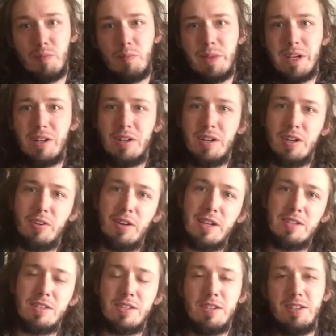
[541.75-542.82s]
bigger and
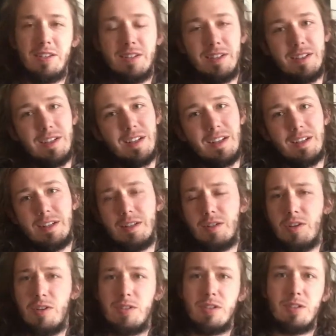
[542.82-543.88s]
crazier, and it
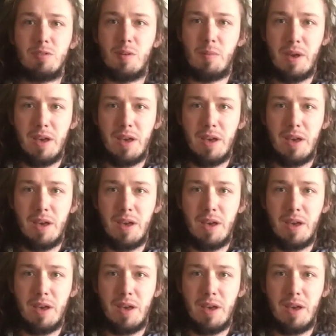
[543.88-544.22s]
turns into a